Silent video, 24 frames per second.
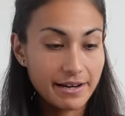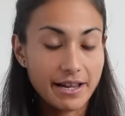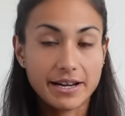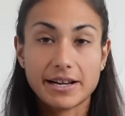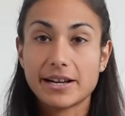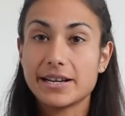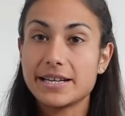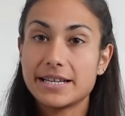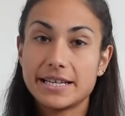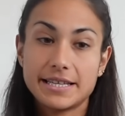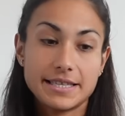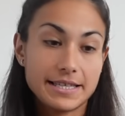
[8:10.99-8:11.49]
Like
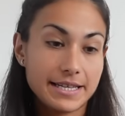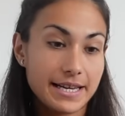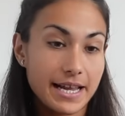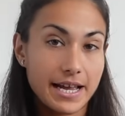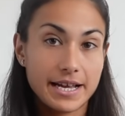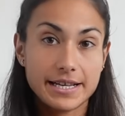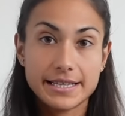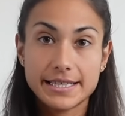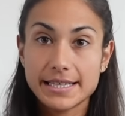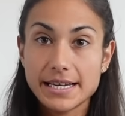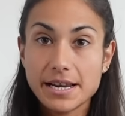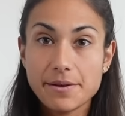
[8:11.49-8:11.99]
I need to
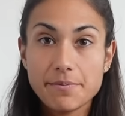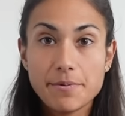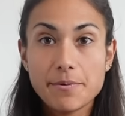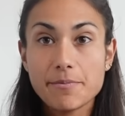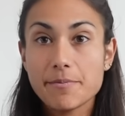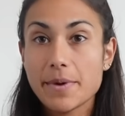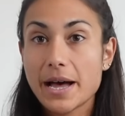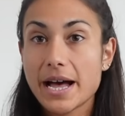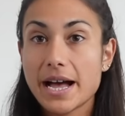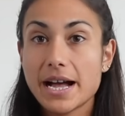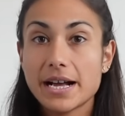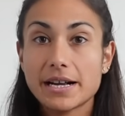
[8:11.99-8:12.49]
get a sleeping
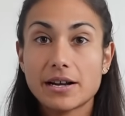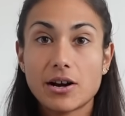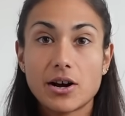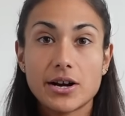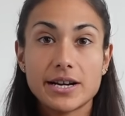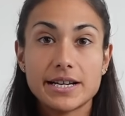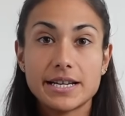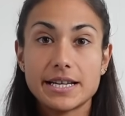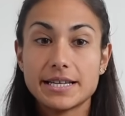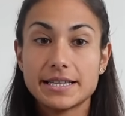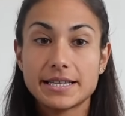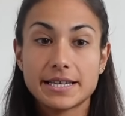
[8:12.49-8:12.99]
bag,
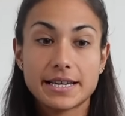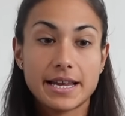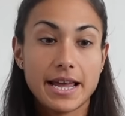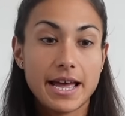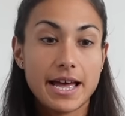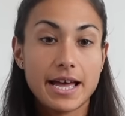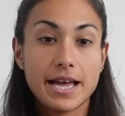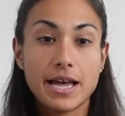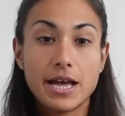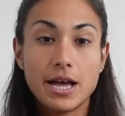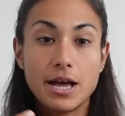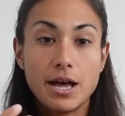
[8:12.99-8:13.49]
I need to
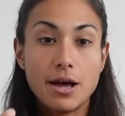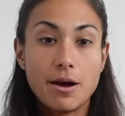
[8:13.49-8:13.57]
get